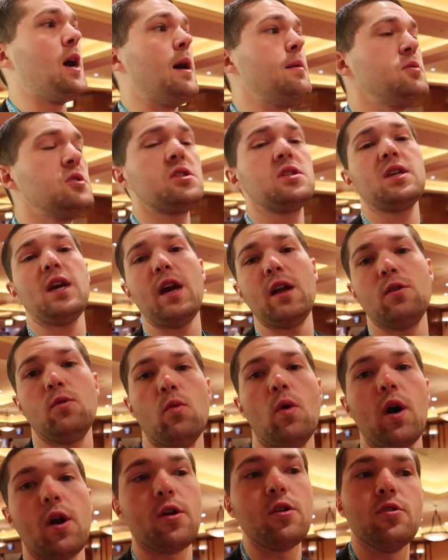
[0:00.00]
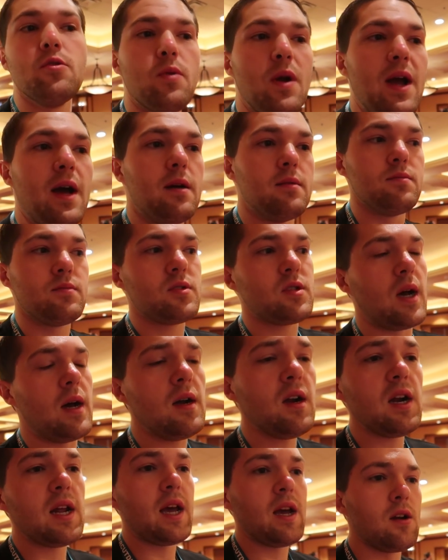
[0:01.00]
I'm just kind of wandering around. So
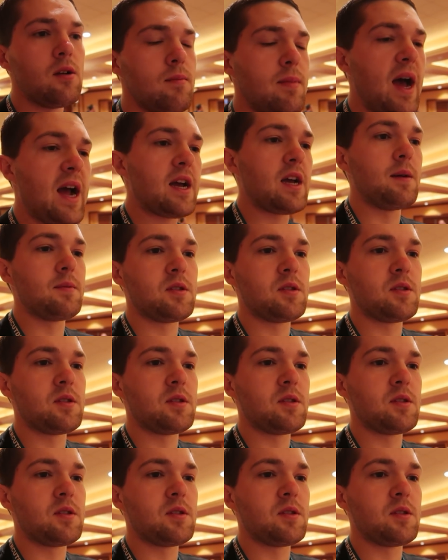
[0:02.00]
I'm gonna head on back